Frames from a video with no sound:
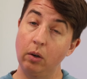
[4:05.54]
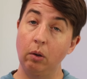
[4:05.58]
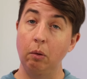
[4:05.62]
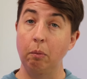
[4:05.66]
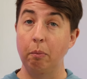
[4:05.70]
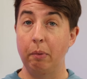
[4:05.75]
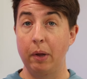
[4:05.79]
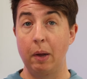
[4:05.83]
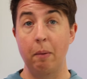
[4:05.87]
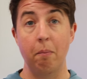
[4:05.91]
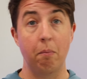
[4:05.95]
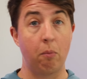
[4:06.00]
little
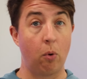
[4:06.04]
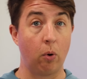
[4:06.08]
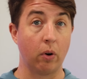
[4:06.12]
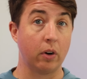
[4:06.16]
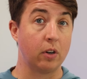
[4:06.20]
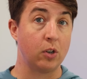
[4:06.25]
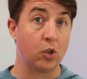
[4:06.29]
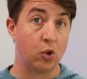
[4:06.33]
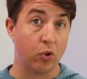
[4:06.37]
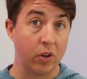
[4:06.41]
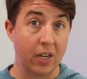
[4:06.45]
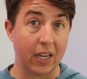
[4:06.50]
bit more
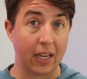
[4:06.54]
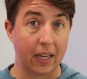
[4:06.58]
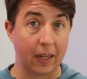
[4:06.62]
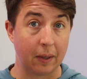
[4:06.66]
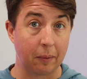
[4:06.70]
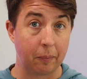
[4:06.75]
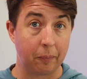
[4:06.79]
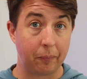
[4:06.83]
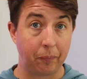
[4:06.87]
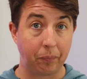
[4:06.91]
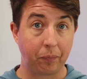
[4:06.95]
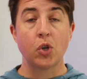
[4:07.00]
intriguing.
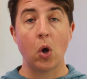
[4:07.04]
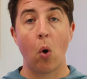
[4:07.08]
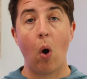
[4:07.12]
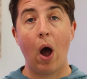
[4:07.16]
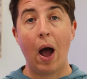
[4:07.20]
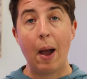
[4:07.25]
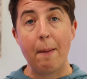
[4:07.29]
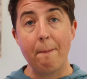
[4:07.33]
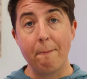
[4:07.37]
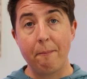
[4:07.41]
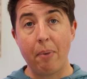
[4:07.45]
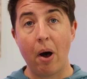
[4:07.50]
So
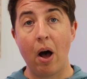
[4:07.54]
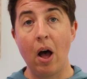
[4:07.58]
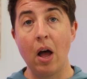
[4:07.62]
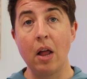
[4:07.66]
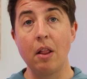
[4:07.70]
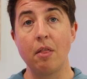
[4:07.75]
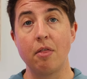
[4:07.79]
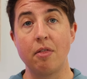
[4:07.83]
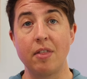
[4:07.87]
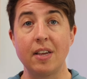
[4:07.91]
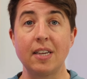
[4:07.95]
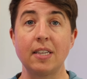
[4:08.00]
I
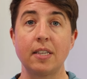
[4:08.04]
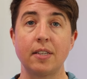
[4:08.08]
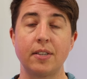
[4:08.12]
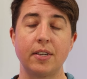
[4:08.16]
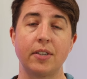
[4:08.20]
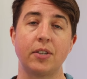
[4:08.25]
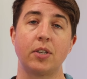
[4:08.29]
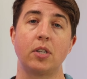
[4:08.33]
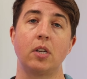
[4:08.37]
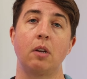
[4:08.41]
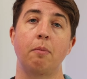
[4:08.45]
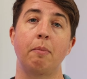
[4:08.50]
bought this
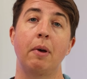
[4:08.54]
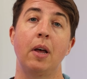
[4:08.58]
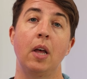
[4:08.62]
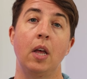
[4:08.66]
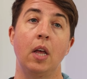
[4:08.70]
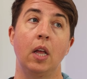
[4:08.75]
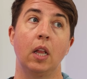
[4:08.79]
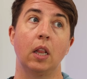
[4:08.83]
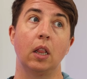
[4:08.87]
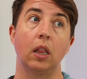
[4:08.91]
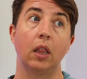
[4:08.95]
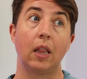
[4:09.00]
system
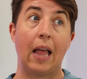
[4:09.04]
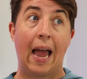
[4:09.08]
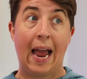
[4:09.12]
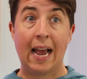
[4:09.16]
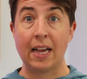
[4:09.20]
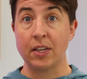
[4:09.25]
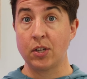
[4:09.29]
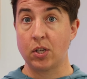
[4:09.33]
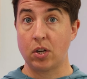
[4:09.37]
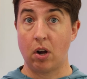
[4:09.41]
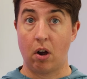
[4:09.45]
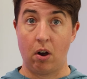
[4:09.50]

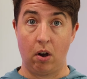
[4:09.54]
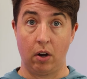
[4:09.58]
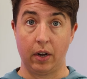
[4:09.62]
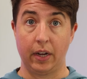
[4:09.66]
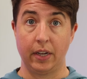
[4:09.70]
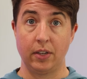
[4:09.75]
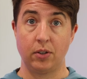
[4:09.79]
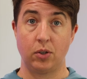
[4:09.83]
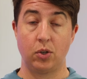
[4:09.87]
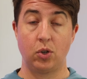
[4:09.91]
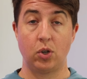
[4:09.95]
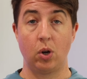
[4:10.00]
last
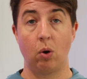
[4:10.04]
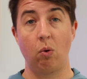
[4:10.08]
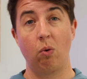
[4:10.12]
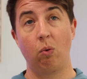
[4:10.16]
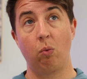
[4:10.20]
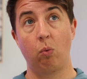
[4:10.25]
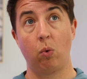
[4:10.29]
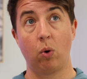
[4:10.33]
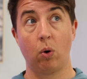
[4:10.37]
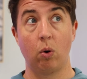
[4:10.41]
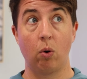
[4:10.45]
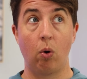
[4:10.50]
August, so
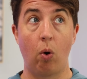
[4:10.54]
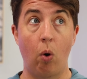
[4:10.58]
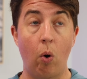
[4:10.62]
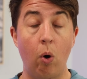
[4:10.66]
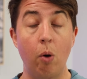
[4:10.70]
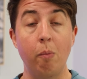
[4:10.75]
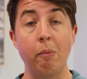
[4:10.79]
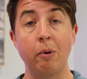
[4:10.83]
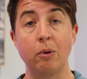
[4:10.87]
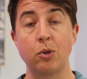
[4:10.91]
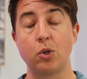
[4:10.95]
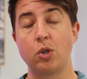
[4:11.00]
we're
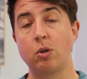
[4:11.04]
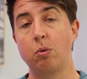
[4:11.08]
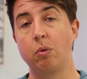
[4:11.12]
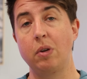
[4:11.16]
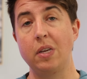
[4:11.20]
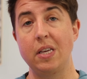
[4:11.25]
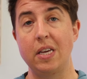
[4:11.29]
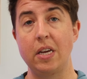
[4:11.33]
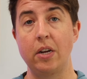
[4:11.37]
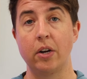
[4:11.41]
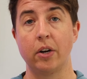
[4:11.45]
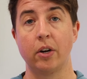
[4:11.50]
almost to a
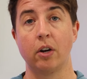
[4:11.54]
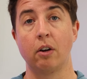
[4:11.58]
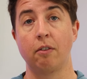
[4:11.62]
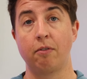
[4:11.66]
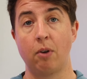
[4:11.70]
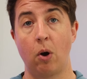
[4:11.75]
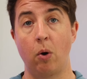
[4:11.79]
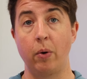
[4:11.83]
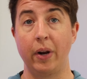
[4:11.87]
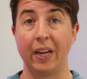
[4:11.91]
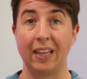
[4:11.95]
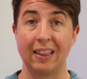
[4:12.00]
year of
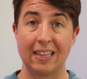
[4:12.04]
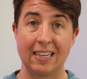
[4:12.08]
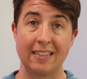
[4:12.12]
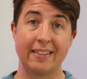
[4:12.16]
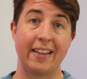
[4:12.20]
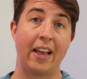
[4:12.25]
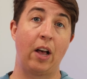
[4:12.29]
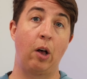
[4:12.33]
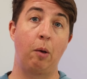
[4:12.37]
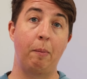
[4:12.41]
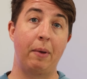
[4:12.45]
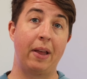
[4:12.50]
owning
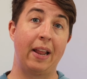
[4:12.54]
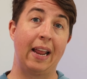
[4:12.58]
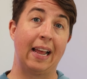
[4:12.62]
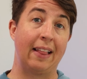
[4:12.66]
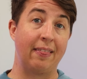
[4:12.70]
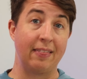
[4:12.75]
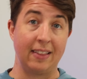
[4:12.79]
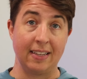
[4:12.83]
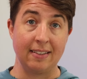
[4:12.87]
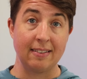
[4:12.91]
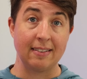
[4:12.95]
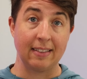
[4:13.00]
this helmet
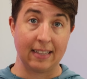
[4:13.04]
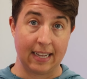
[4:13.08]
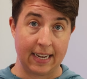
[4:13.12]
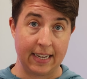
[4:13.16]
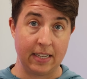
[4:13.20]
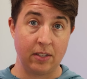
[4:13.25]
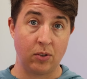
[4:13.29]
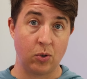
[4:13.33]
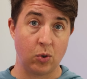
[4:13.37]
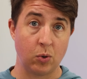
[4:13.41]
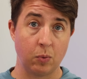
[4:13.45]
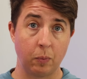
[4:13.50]
and these
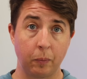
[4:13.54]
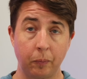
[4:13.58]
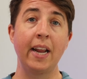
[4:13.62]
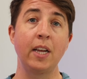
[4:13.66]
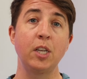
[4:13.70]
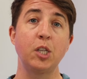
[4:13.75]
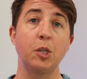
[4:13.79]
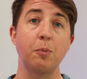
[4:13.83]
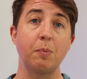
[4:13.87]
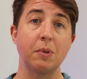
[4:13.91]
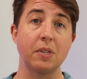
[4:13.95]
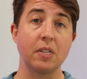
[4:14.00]
lights, and
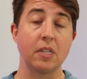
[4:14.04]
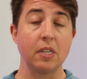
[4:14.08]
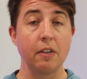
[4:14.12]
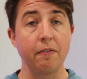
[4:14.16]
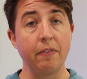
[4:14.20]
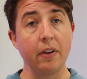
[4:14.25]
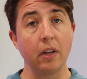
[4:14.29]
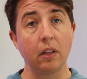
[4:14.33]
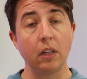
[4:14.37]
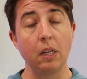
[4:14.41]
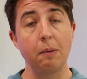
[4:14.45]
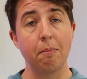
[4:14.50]
I
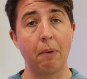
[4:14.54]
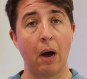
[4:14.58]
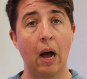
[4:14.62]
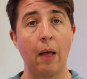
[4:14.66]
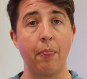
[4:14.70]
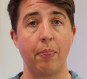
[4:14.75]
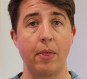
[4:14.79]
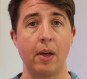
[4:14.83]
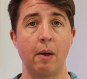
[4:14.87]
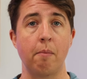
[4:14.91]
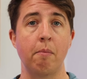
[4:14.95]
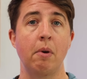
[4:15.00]
specifically
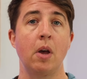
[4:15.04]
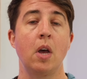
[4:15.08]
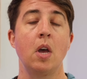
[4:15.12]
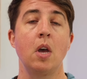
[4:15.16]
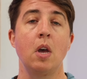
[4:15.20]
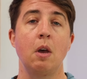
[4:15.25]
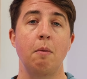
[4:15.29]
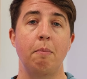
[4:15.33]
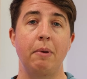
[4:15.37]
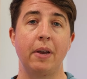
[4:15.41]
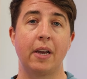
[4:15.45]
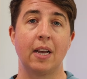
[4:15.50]
bought them
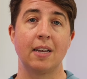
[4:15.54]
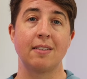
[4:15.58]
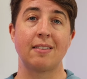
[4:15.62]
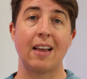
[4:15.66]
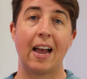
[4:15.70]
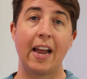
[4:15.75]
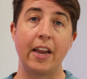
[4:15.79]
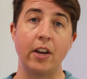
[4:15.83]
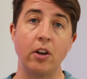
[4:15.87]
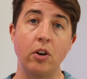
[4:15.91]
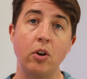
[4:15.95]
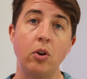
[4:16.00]
because
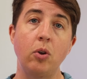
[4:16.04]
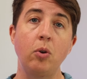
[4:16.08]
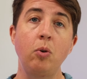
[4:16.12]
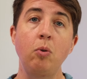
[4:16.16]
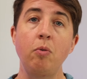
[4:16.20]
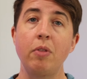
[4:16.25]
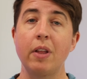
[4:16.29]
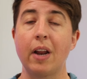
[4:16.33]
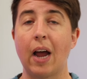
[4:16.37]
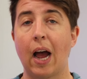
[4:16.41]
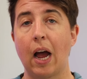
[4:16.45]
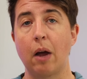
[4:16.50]
I
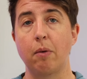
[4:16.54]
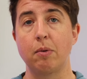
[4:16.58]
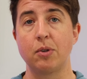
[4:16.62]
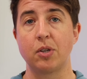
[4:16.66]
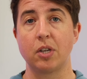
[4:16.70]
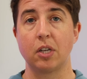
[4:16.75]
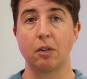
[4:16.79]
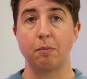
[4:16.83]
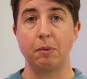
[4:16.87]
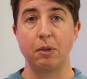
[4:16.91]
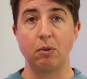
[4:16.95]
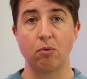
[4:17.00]
knew that I
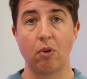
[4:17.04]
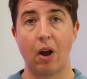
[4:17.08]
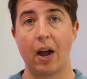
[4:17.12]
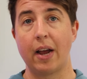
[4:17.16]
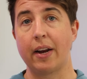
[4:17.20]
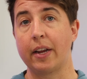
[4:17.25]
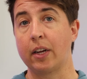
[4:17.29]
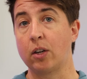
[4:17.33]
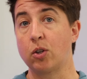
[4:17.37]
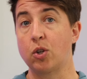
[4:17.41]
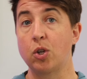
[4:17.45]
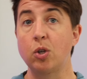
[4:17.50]
was going to be
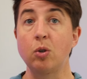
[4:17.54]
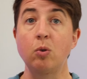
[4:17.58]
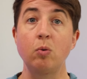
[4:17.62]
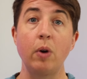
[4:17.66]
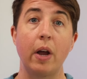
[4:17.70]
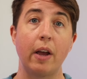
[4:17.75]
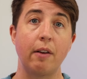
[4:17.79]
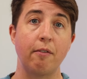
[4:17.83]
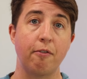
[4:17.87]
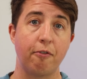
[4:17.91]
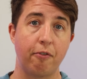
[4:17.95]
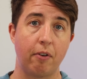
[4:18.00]
riding to
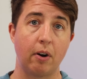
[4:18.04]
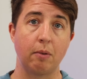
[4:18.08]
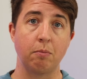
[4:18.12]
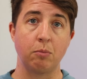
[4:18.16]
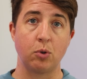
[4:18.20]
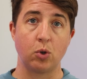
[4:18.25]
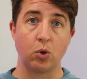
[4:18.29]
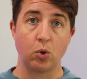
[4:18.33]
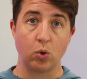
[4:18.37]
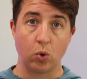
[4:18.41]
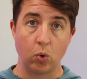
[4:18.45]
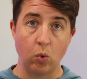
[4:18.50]
and from
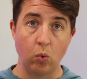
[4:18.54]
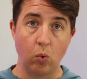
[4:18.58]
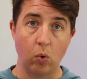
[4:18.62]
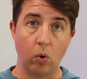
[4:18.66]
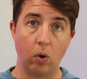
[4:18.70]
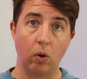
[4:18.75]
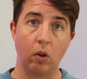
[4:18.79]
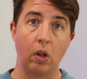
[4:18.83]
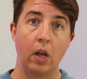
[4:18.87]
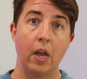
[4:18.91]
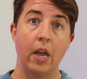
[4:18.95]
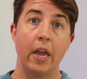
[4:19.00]

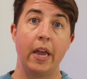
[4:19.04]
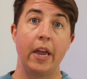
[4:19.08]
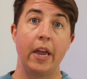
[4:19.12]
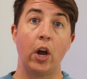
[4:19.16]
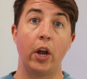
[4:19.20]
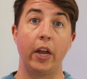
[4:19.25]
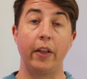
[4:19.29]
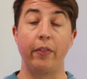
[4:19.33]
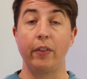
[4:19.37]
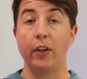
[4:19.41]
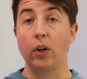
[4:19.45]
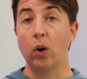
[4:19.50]
school
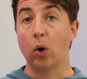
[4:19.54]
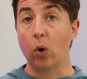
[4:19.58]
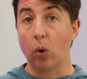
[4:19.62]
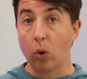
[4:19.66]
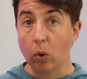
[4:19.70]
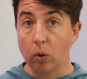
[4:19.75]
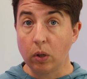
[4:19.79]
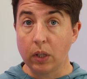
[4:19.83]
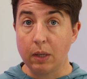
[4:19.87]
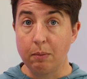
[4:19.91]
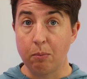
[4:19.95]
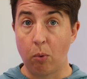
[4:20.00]
in the
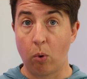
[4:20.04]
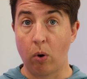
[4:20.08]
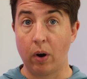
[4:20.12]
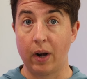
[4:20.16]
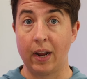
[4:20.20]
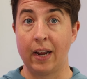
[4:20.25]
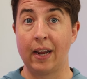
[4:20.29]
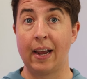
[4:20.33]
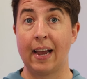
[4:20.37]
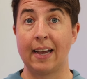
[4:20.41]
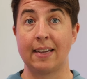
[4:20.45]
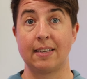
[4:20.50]
early
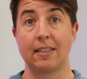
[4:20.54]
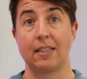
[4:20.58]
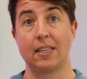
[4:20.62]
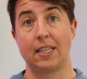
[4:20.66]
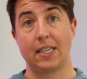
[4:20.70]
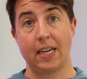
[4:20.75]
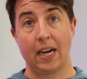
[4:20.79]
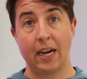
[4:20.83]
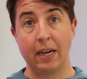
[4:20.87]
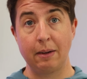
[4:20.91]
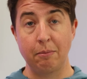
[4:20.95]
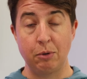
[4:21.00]
morning as
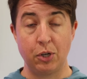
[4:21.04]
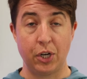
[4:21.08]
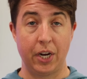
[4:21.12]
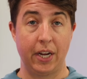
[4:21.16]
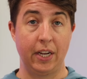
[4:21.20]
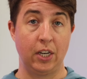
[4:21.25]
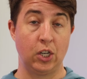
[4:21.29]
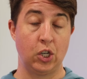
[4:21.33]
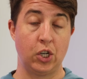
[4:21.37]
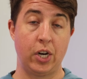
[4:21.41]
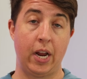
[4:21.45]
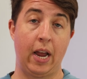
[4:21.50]
the time
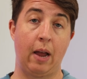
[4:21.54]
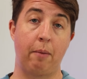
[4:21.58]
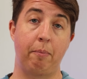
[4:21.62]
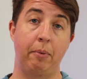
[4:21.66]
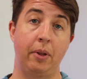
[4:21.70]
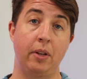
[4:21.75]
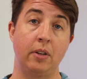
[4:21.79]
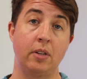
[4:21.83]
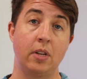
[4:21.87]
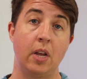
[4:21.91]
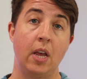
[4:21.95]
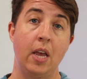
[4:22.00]
change
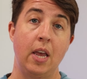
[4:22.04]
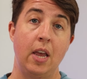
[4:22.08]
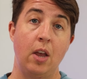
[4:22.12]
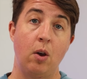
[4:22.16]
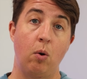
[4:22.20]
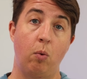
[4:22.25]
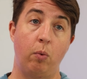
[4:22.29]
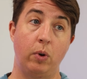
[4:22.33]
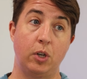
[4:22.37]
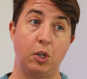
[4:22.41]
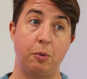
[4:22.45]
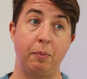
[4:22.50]
happened,
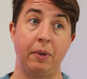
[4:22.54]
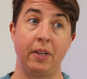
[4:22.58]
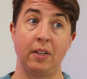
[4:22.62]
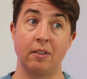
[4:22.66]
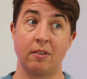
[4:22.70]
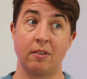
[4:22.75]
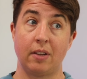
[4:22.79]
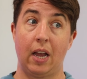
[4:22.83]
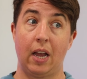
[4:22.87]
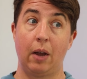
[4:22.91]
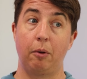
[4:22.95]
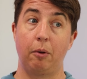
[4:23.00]
which
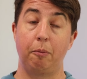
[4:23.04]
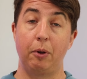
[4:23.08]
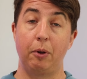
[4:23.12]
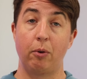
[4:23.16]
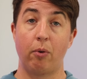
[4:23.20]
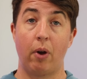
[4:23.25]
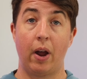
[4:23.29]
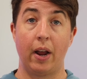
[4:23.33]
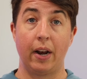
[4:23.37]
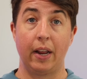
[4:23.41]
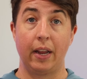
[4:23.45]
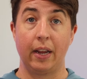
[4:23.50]
means I would be
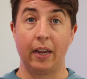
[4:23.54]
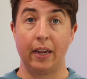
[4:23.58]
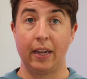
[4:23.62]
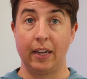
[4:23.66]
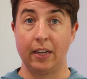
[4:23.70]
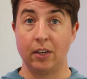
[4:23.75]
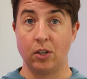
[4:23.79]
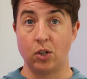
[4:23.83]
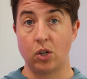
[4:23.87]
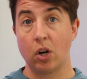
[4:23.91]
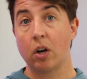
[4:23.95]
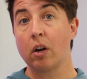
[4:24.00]
riding
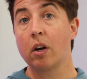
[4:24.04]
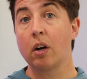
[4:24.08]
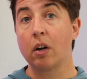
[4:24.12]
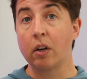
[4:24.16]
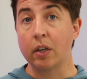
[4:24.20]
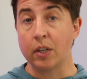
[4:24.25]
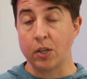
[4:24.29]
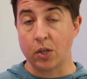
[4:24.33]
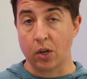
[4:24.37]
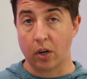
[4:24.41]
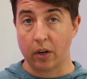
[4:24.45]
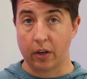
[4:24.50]
in darker
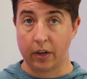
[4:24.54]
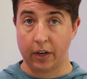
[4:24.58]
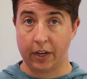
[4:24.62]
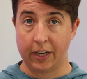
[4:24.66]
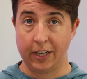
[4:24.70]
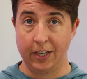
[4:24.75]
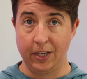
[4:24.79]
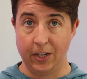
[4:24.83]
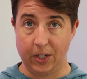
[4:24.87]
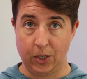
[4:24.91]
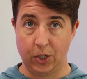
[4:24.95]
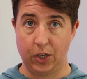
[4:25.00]
and darker
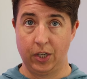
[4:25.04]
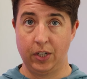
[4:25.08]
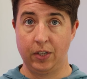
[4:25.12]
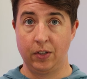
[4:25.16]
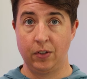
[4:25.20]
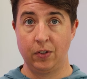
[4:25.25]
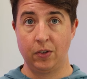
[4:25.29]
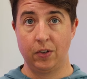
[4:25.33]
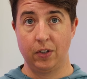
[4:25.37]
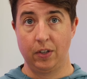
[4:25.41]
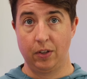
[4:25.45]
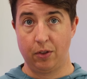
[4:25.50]

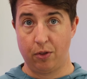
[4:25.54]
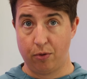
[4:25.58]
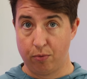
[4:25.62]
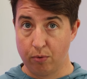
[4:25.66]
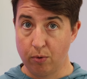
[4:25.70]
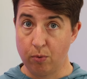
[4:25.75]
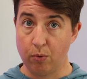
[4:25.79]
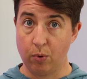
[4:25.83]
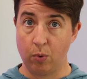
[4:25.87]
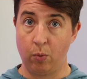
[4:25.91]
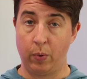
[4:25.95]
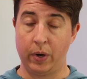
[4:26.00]
conditions
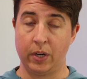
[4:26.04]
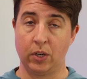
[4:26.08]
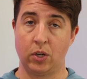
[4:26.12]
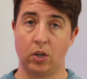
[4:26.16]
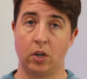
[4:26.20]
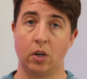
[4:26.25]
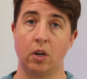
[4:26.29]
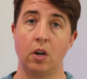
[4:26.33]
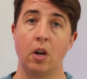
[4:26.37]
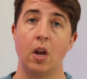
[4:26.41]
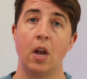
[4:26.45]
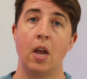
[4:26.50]
through the
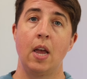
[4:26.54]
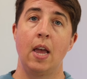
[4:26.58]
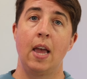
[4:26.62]
winter.